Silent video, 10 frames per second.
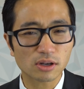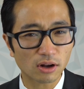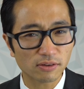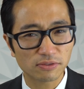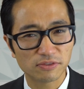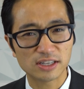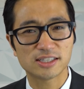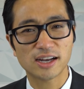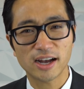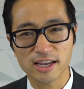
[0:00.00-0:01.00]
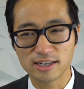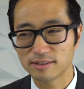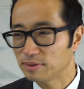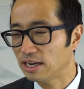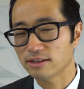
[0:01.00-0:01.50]
to call fit to height,
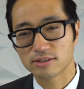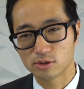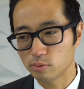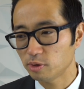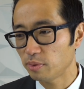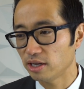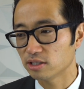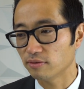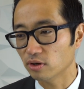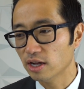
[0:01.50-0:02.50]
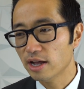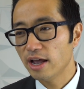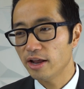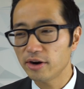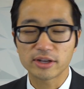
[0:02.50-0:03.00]
but now it's zoomed to page level.
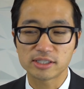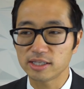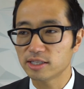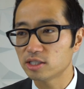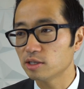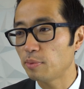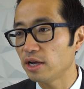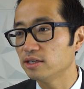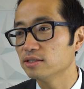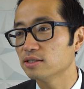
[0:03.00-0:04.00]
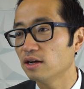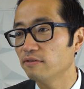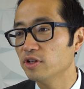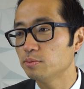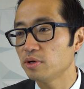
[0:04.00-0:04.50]
And here you can see this is the pages
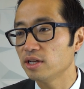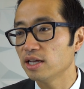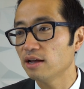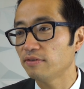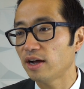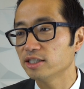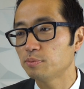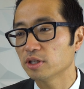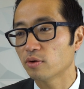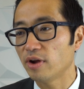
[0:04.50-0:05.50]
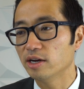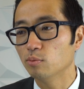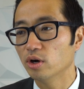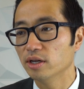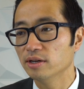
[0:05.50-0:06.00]
of this P D F. I just picked a
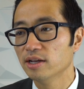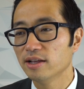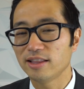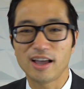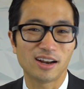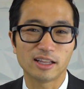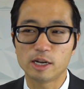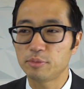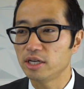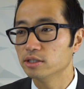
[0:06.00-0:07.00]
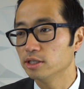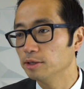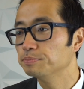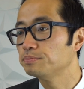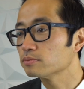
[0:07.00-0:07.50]
random one that had a lot of pages in it.